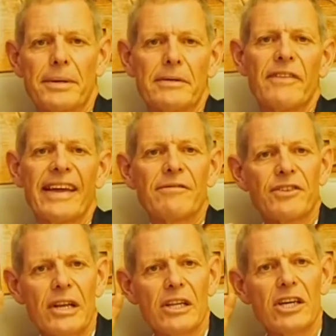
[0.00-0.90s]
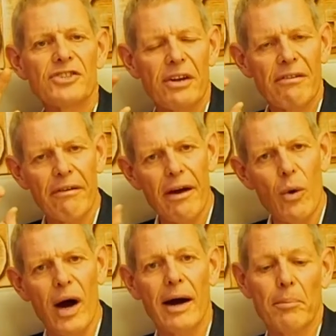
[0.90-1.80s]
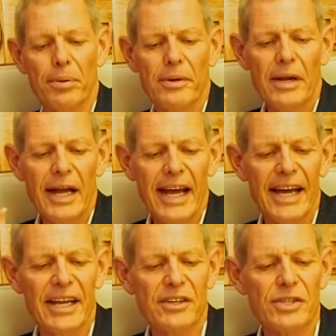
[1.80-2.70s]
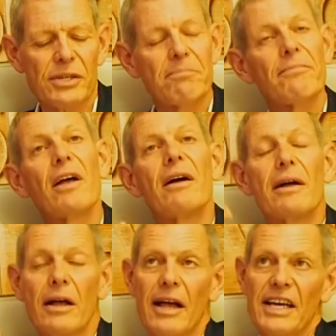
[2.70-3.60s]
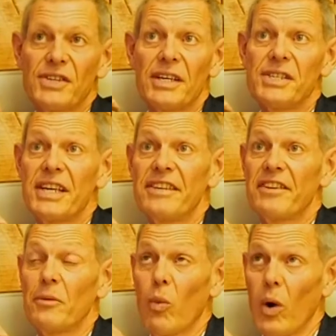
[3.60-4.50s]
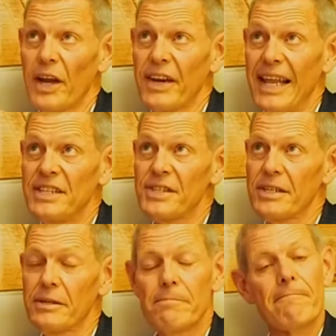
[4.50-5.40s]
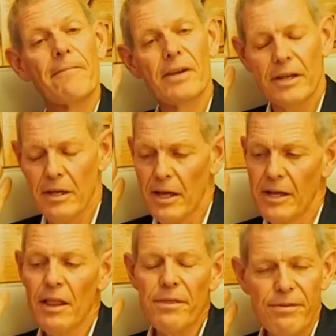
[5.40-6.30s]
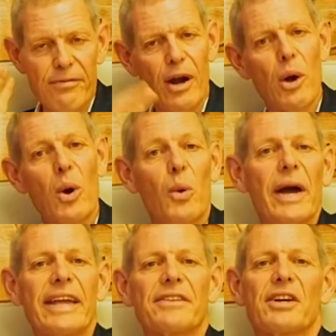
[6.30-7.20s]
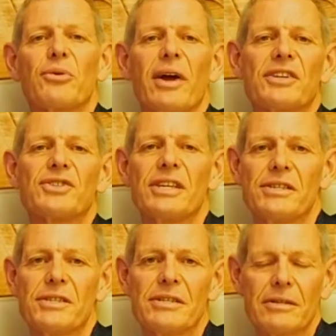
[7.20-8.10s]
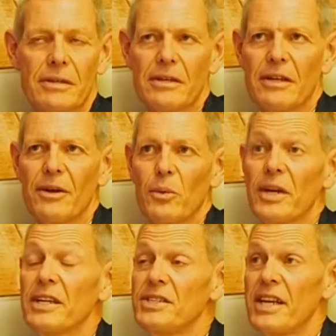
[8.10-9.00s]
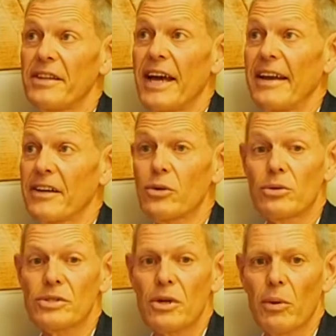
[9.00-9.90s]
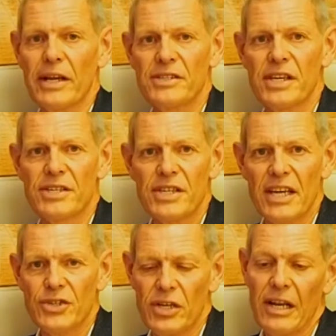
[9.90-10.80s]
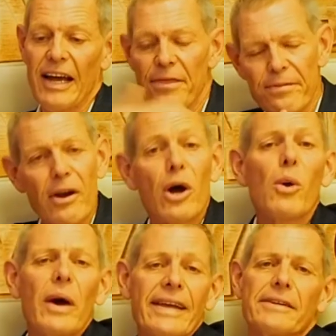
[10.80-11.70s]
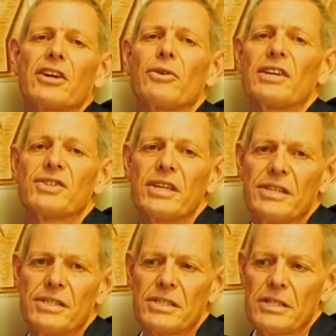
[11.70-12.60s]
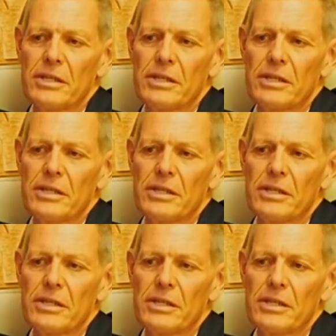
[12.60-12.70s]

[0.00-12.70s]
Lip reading: They have to learn to grow up and, as I said in one lesson, throw away the crutches. When I said that, it caused quite a sensation. Like, throw away the crutches.